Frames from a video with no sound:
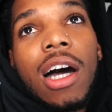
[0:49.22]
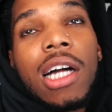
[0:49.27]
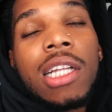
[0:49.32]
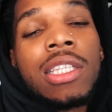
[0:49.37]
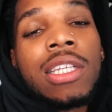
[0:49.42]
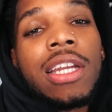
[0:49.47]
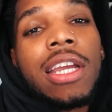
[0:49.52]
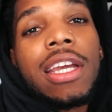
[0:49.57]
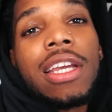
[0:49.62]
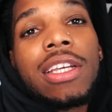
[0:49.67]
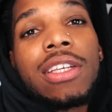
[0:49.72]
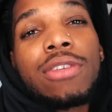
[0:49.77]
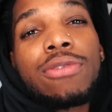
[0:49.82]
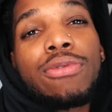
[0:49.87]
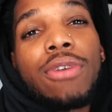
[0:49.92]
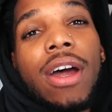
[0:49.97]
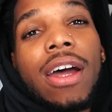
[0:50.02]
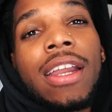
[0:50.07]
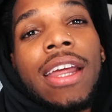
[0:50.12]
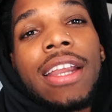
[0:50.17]
Today is
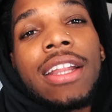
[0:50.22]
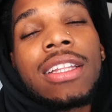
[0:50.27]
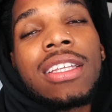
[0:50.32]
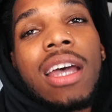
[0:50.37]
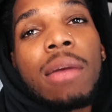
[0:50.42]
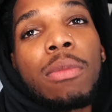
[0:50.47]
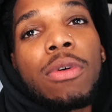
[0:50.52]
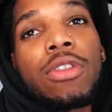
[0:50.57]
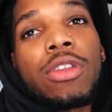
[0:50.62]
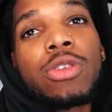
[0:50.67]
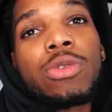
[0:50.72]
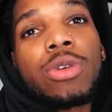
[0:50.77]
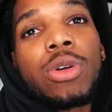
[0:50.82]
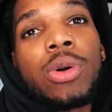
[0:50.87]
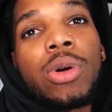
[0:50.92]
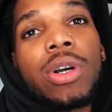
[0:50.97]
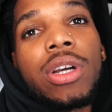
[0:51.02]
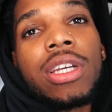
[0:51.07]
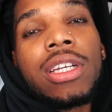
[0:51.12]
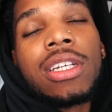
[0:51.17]
Friday at the time of this
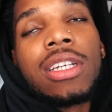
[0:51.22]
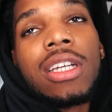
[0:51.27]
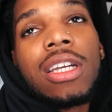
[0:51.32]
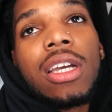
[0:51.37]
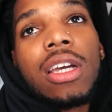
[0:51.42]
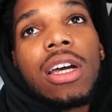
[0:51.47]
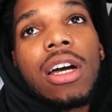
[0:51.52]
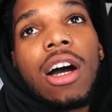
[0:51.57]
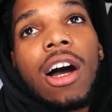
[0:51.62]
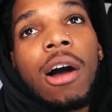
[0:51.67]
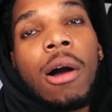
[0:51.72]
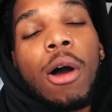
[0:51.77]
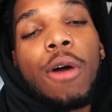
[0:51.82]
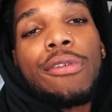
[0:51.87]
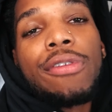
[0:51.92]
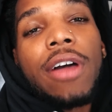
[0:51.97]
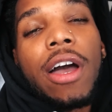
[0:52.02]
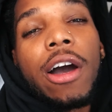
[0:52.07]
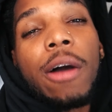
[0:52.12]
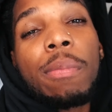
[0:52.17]
recording.
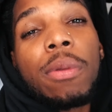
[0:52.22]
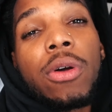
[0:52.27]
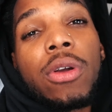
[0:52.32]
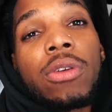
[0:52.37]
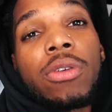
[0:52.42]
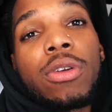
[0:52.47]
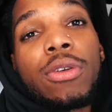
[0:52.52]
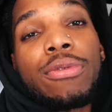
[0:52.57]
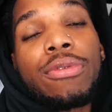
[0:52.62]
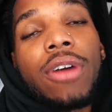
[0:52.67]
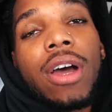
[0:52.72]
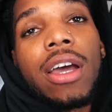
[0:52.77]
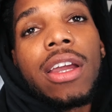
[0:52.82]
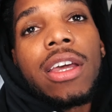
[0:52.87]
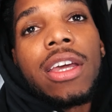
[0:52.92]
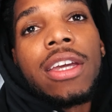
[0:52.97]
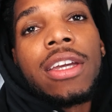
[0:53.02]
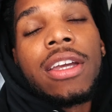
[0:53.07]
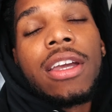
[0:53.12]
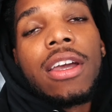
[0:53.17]
Hopefully I upload it on a
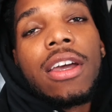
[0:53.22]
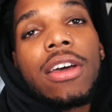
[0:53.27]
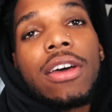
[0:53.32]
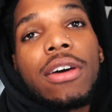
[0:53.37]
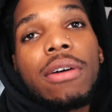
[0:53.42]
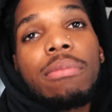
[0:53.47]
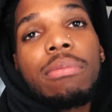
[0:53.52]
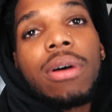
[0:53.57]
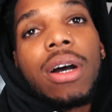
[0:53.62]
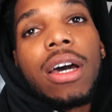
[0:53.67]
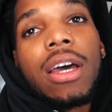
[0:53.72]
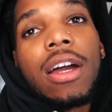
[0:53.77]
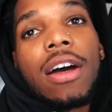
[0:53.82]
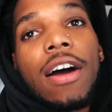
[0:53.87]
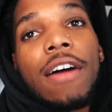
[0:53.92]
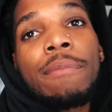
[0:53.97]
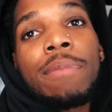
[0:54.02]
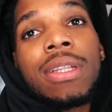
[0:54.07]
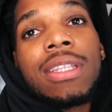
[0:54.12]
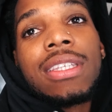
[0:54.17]
Friday. But
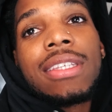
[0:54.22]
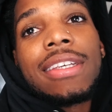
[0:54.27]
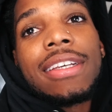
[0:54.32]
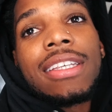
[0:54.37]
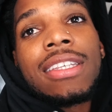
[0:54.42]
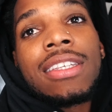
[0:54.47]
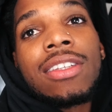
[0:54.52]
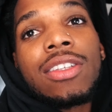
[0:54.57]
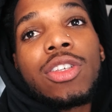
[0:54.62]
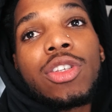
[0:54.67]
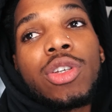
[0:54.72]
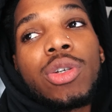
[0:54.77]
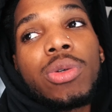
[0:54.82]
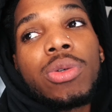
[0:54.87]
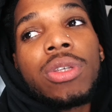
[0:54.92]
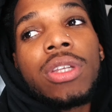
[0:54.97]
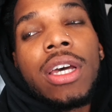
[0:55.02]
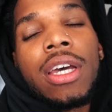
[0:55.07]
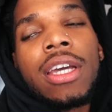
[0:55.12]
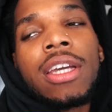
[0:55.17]
I've been sick since
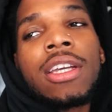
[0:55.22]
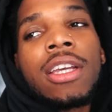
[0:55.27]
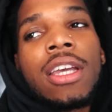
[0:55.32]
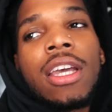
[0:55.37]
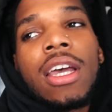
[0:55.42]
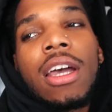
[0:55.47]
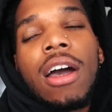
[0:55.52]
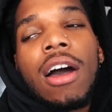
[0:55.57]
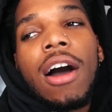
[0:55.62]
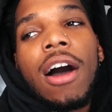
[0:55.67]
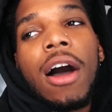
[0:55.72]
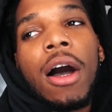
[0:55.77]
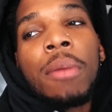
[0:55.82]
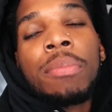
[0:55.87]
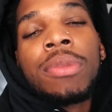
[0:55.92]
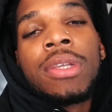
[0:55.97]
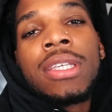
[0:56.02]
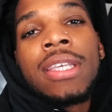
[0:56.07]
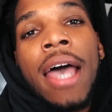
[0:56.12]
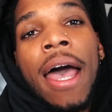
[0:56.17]
Tuesday.
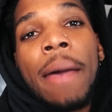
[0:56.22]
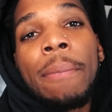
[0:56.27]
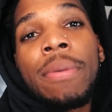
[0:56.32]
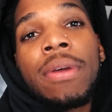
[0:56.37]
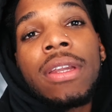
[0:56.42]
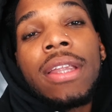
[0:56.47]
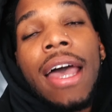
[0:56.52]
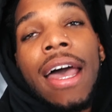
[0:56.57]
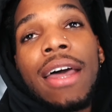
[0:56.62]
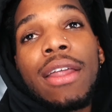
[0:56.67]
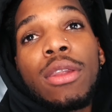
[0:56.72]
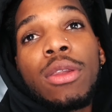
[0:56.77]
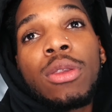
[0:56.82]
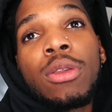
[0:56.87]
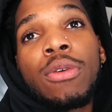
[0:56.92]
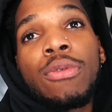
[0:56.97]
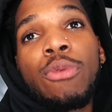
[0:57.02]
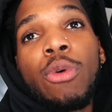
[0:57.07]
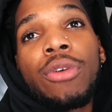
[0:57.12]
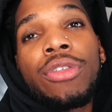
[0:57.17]
This happened at
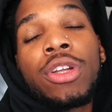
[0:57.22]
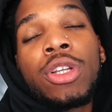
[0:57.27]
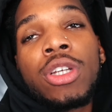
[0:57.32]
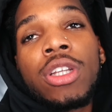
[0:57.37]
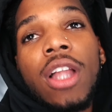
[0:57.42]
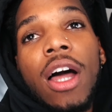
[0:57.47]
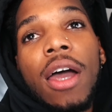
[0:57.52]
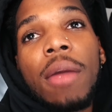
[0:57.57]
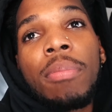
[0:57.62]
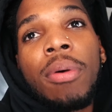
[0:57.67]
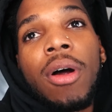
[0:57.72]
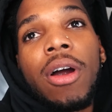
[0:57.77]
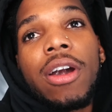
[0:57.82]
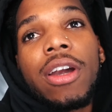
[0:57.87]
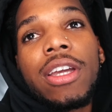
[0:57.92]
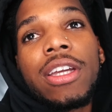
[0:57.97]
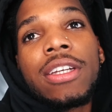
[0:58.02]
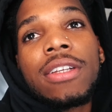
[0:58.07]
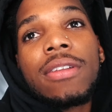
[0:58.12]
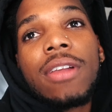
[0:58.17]
the 4th of July
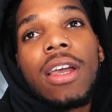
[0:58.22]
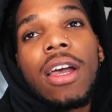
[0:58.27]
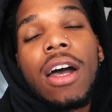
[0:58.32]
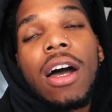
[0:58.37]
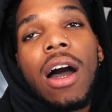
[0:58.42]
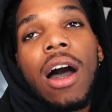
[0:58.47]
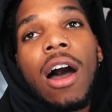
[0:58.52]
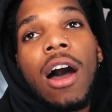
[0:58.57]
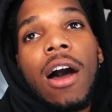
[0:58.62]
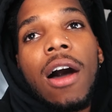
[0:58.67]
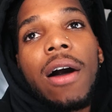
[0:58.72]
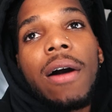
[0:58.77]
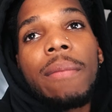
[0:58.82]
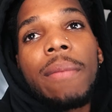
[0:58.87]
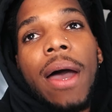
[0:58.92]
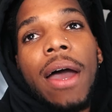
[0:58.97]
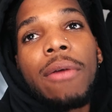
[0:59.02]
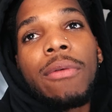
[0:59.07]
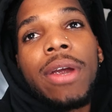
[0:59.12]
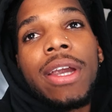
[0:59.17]
party
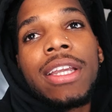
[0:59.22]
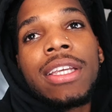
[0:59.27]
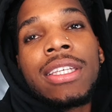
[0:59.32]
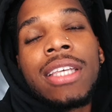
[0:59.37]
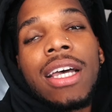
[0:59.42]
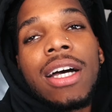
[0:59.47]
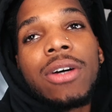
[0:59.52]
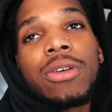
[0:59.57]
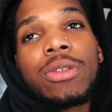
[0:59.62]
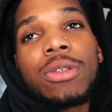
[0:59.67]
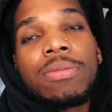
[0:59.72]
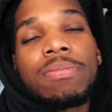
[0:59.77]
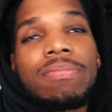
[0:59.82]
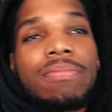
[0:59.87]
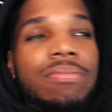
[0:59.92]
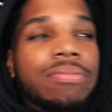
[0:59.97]
at Randy's house.